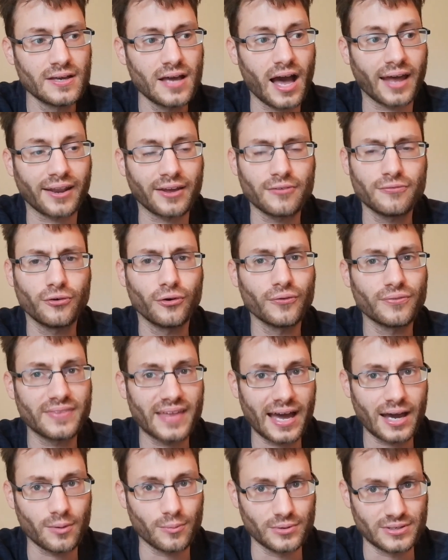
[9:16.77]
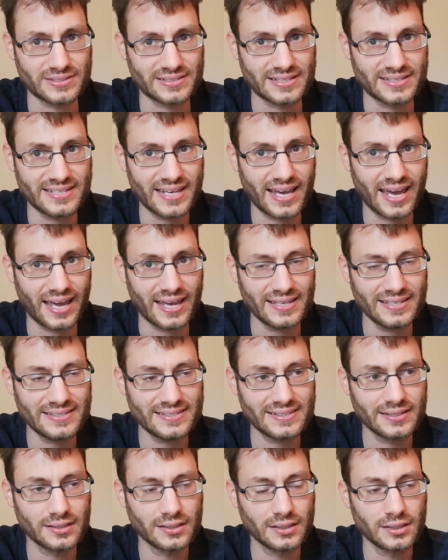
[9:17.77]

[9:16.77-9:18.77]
And I thought that was the test.